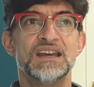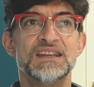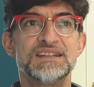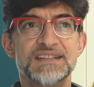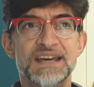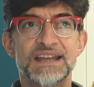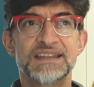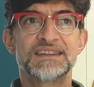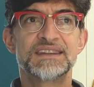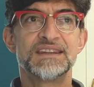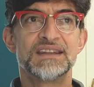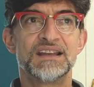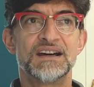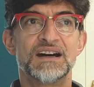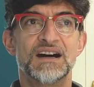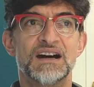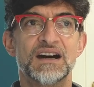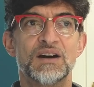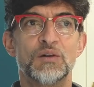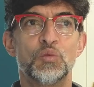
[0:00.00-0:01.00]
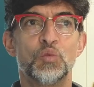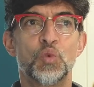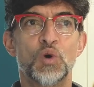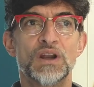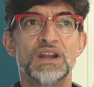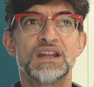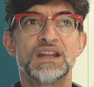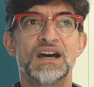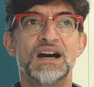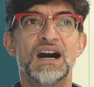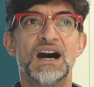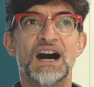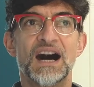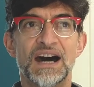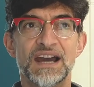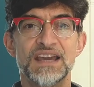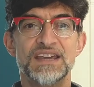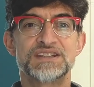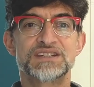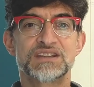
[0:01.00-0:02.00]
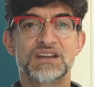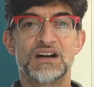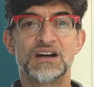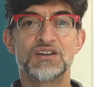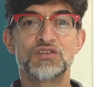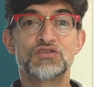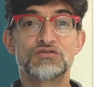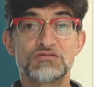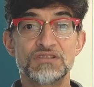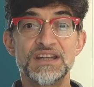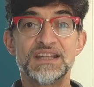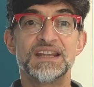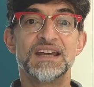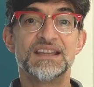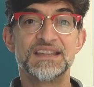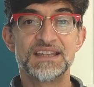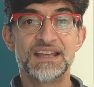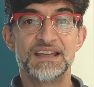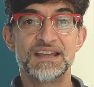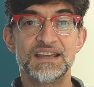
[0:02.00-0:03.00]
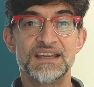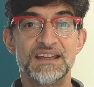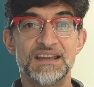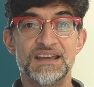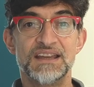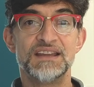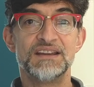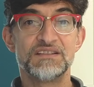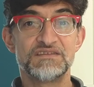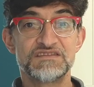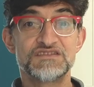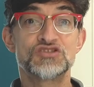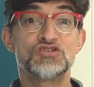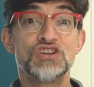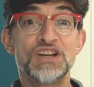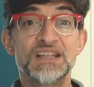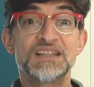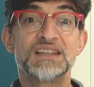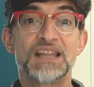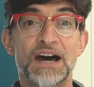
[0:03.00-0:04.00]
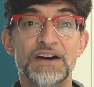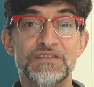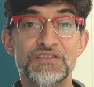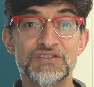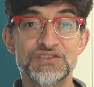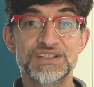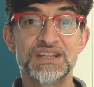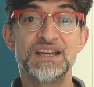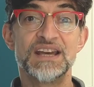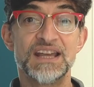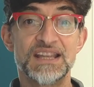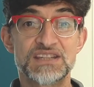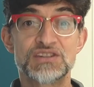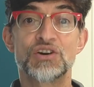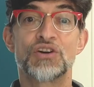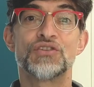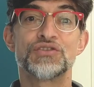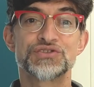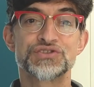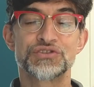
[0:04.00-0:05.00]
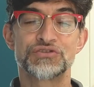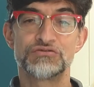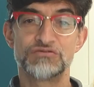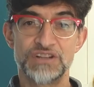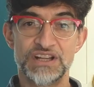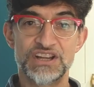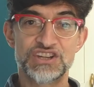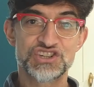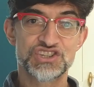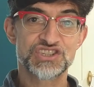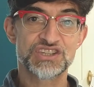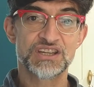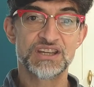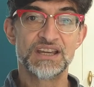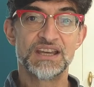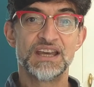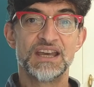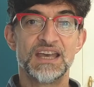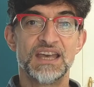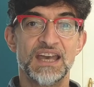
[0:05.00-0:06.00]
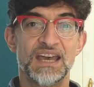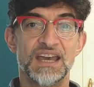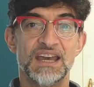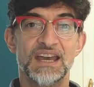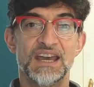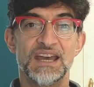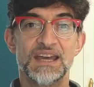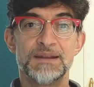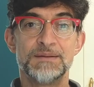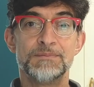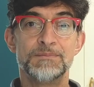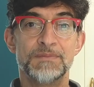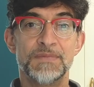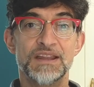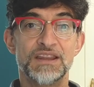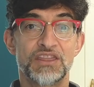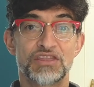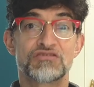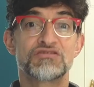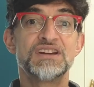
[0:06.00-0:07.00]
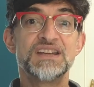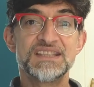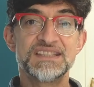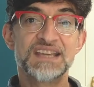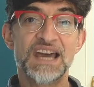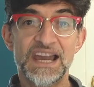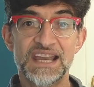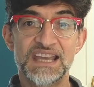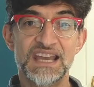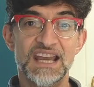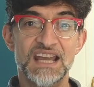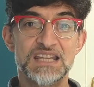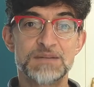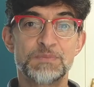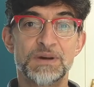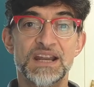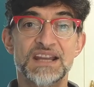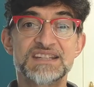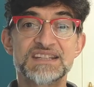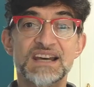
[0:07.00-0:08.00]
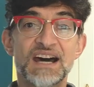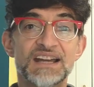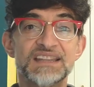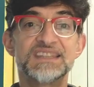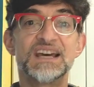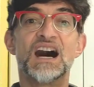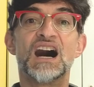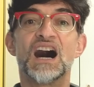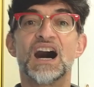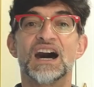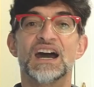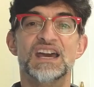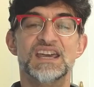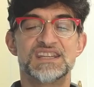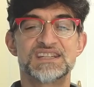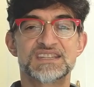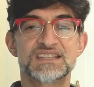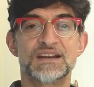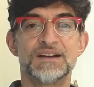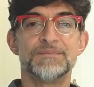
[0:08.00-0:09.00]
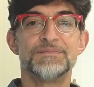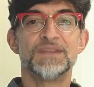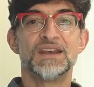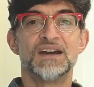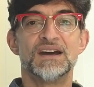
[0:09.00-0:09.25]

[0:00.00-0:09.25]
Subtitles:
is at one of the highest greed levels it's also reached in 3 decades. But it's not the highest